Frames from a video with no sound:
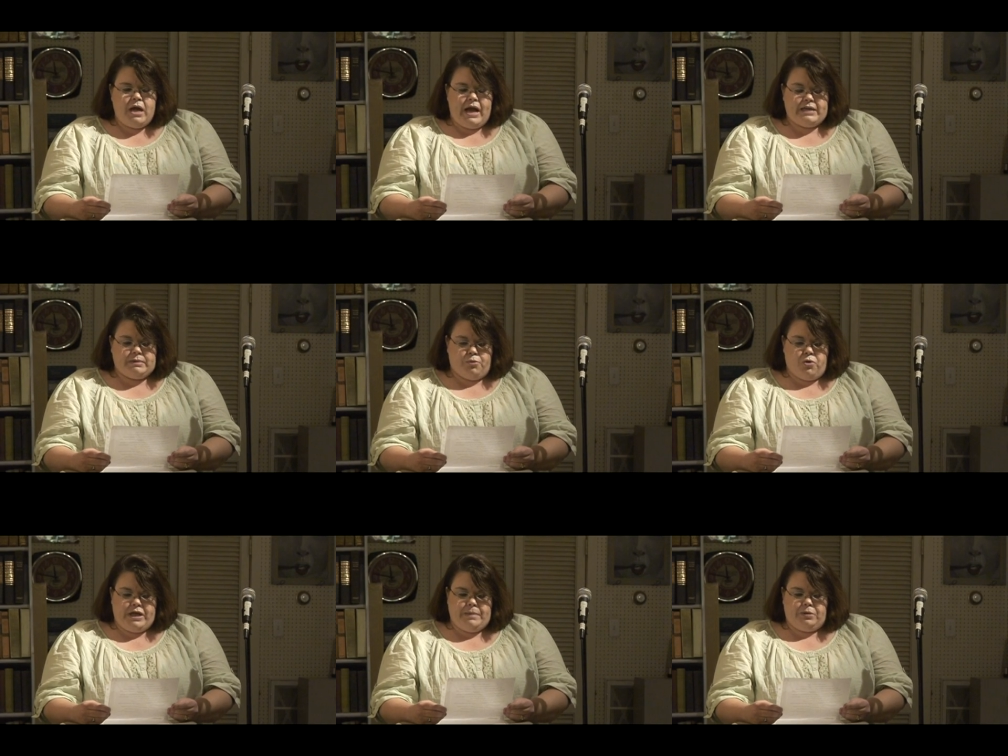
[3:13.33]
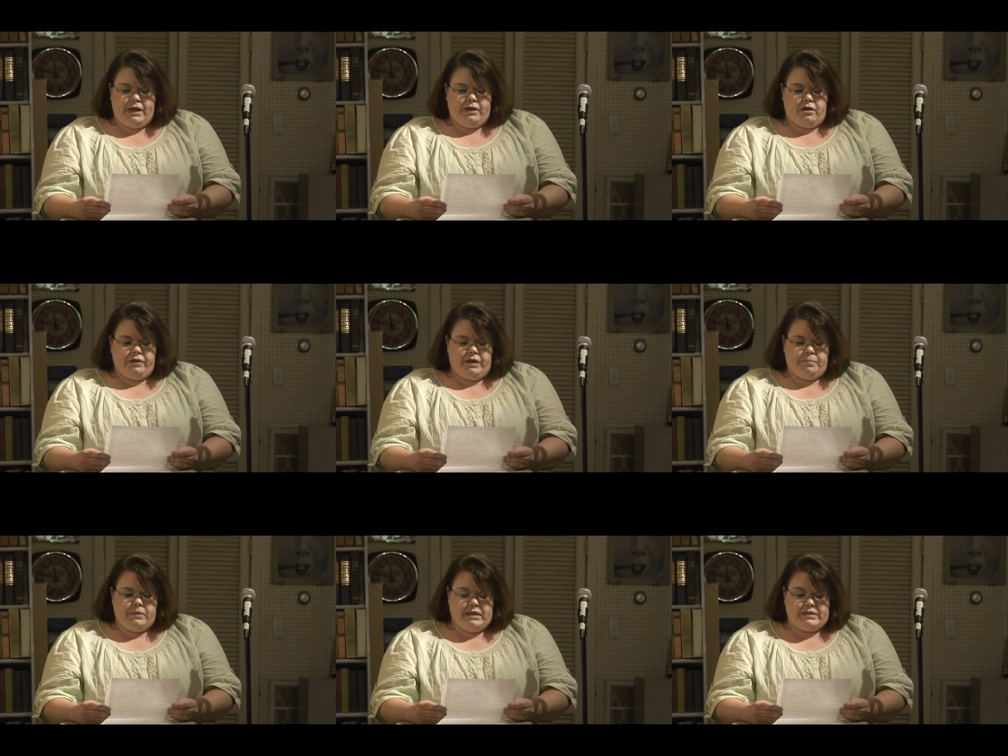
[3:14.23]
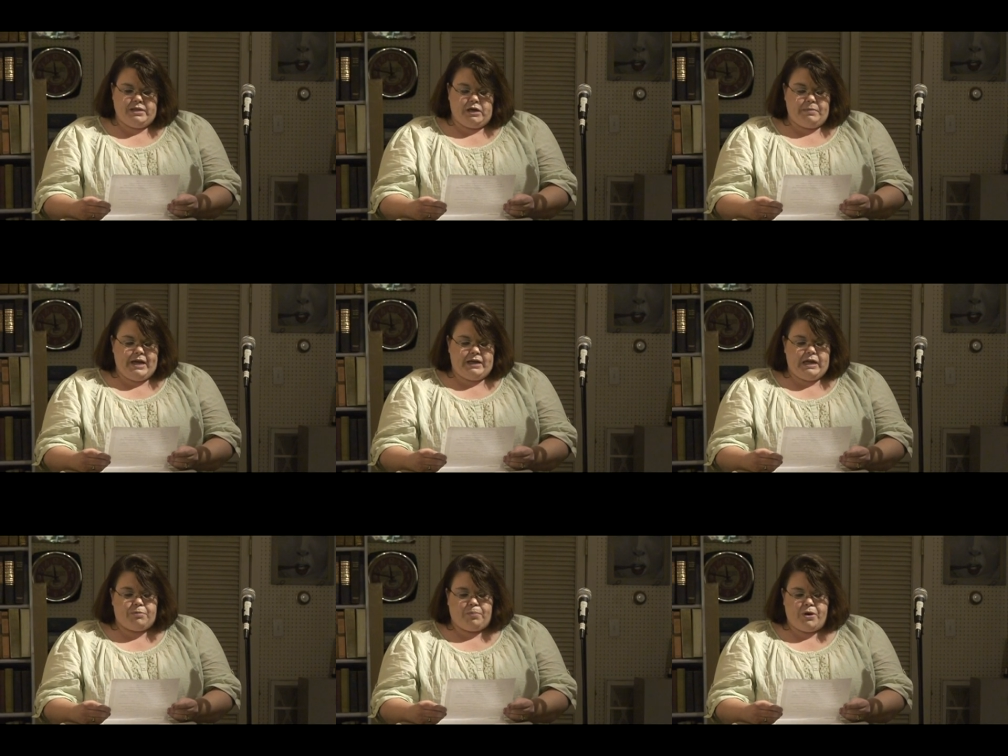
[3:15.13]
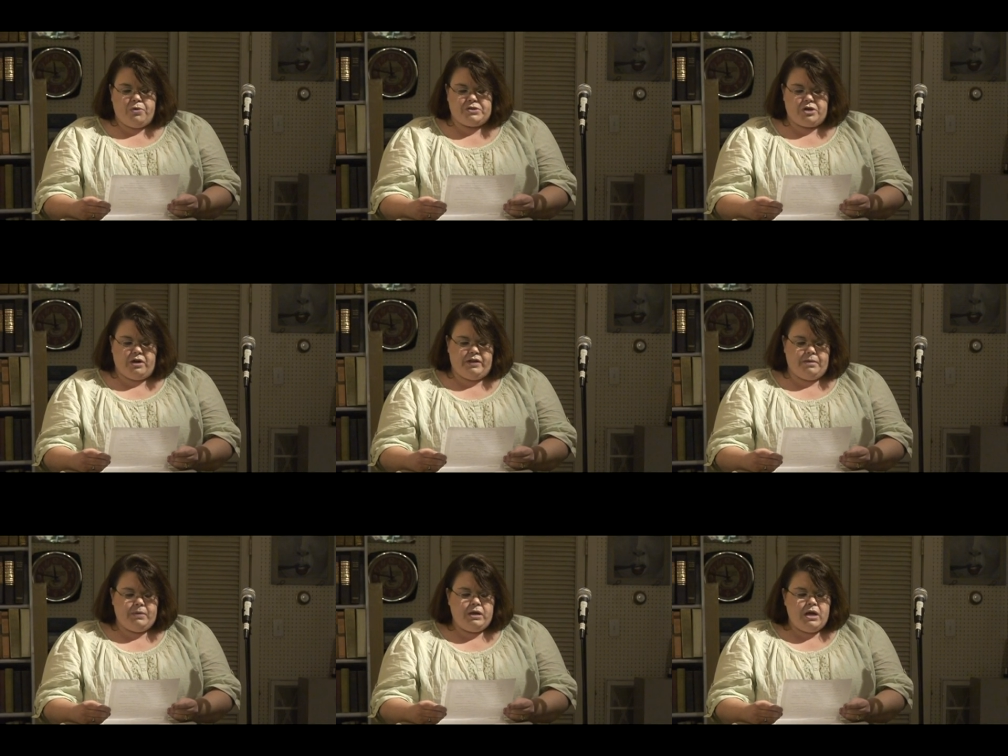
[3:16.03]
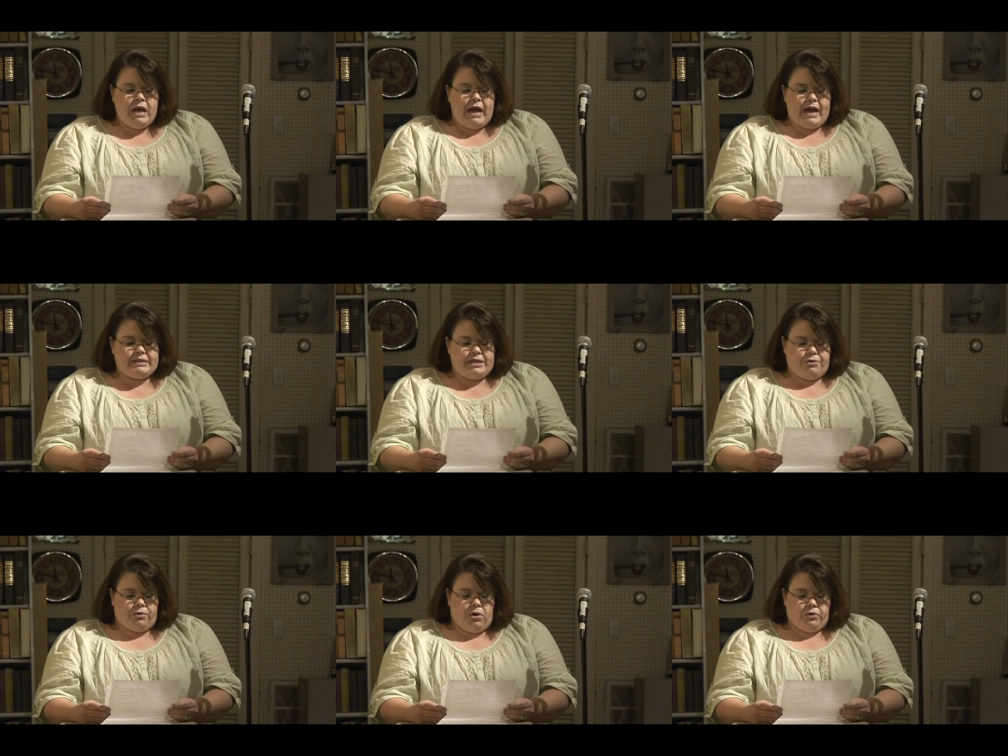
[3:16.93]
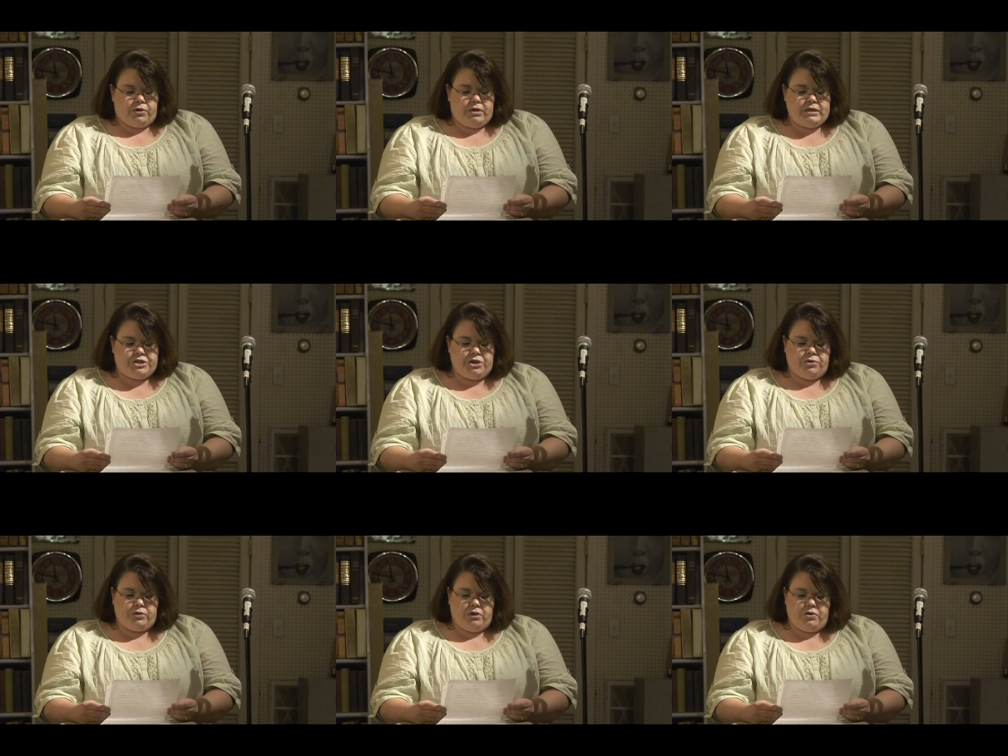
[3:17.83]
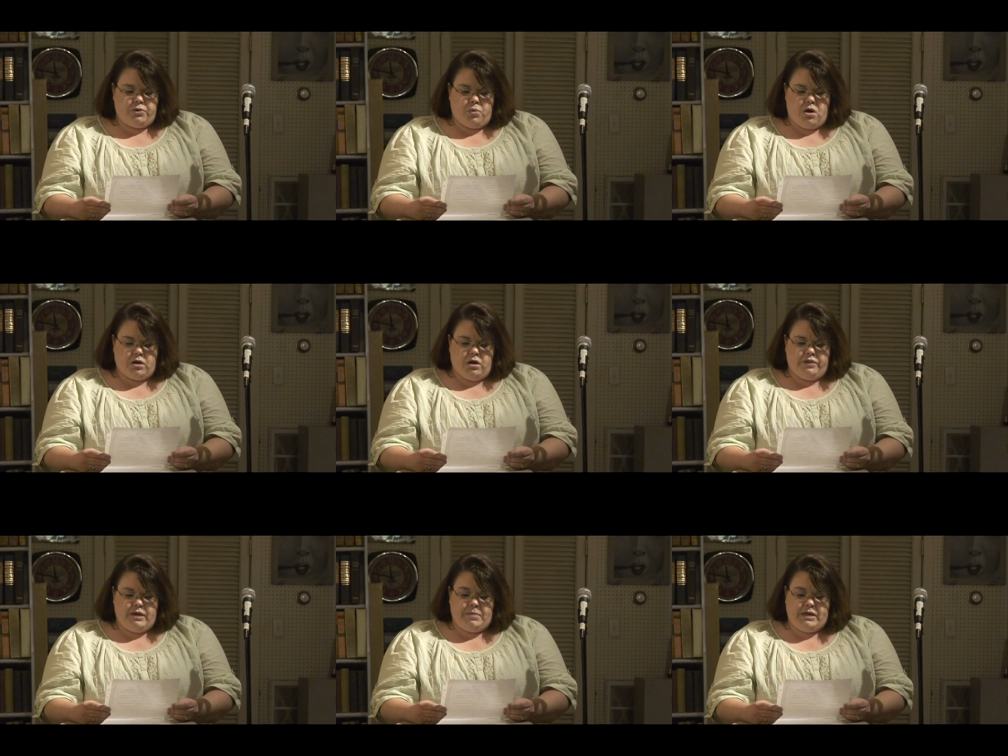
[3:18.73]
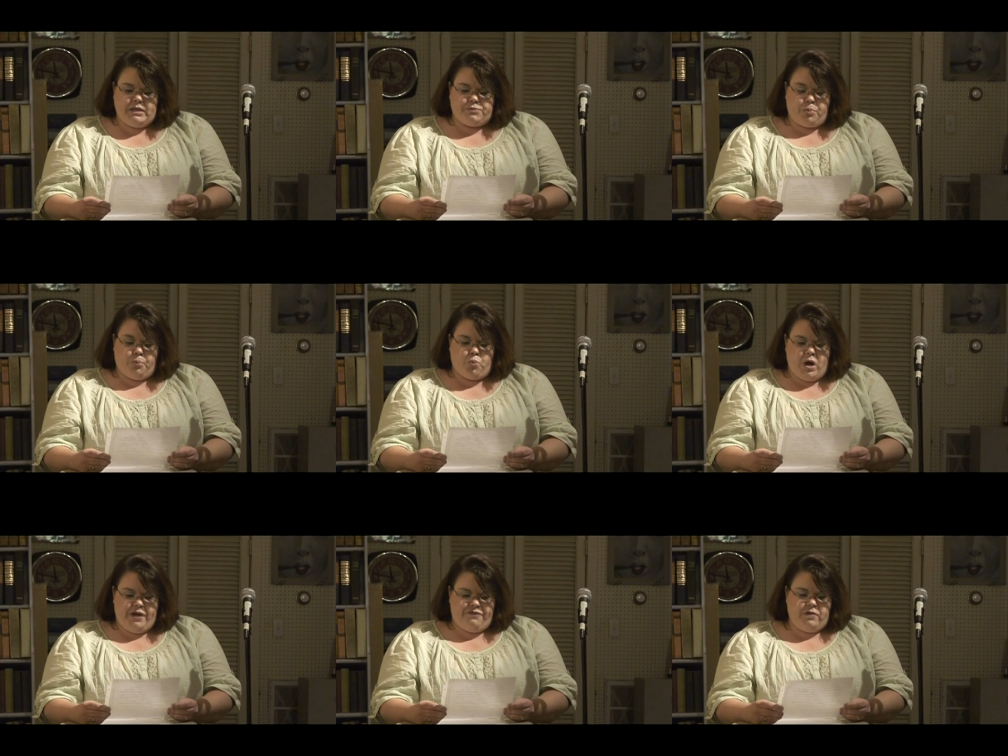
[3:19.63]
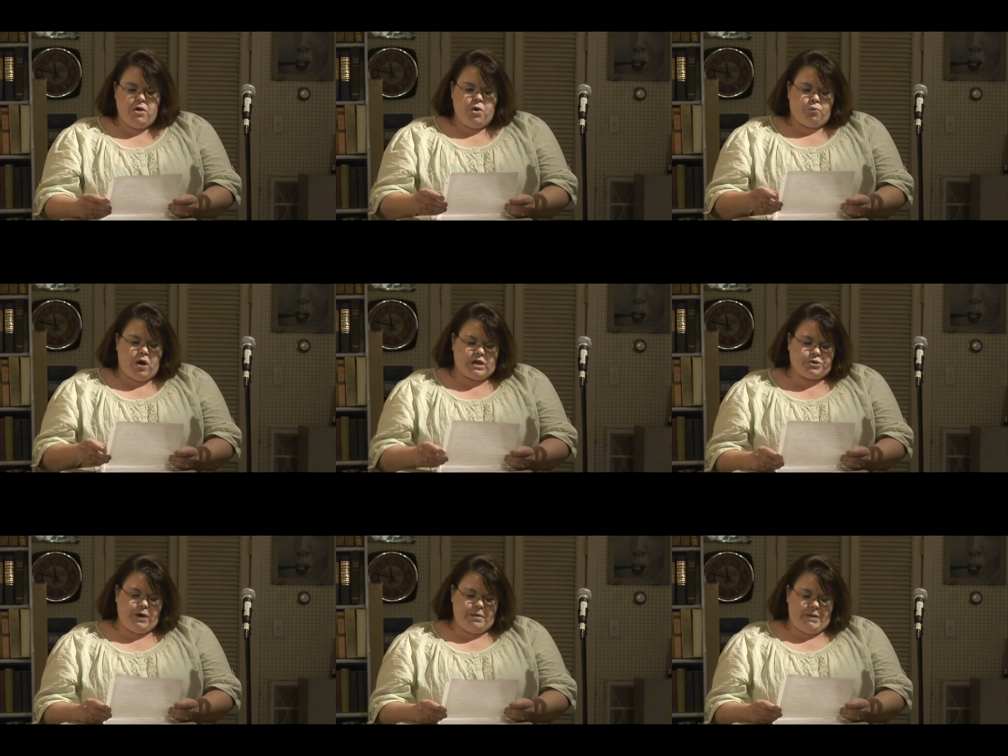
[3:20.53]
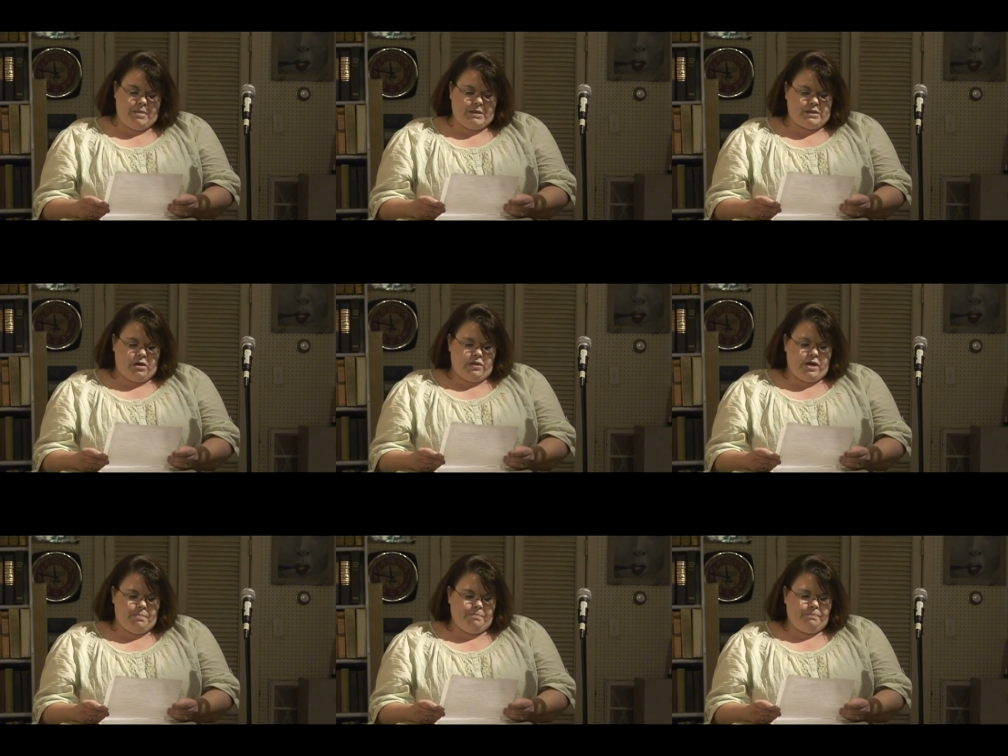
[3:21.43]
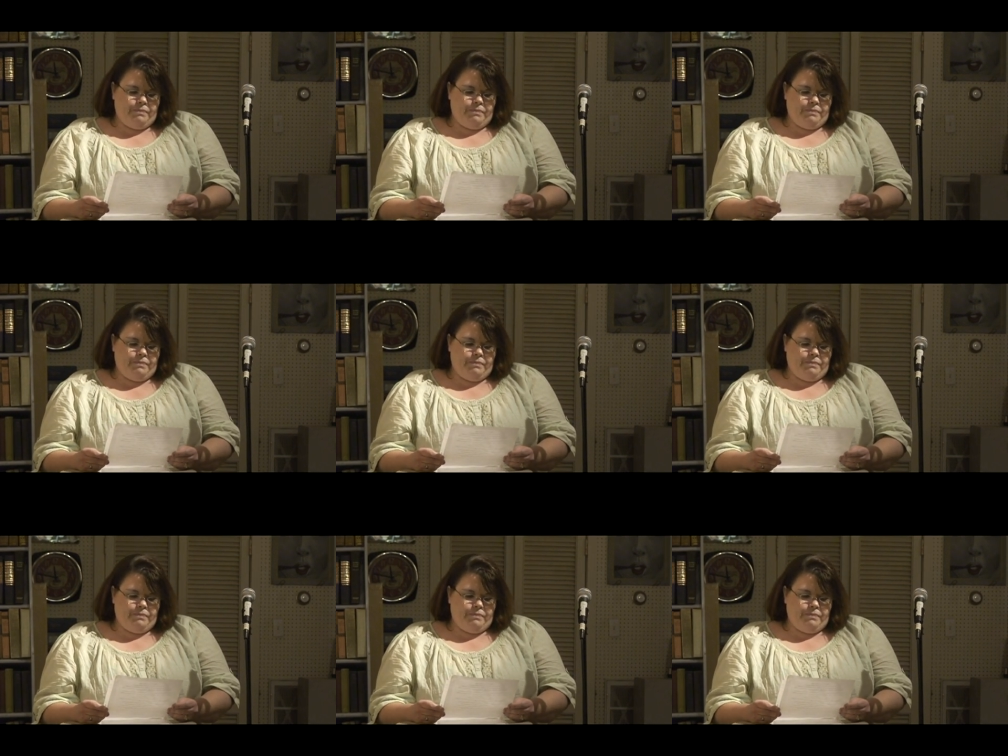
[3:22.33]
As a boy, he played on them. As a young man, he proposed on them. As he grew older, his children learned to walk on them, and his wife rocked grandbabies on them.